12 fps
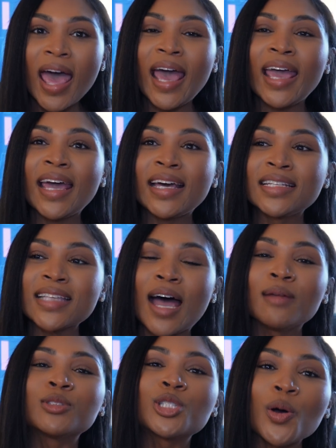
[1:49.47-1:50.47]
and
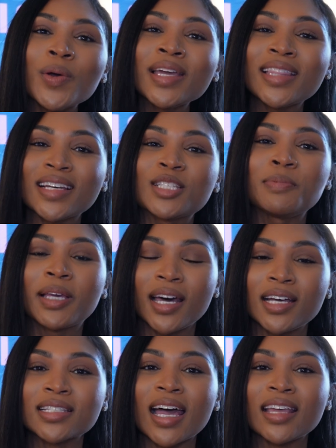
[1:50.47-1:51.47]
I'm showing this
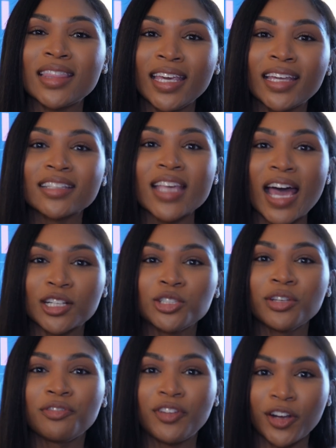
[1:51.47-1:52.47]
because I think it's
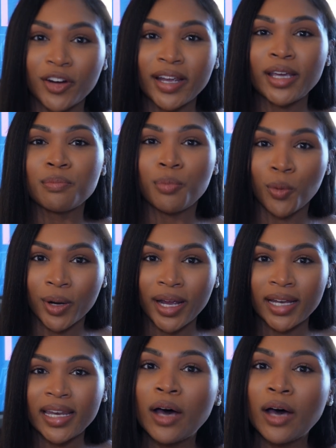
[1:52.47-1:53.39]
actually very important.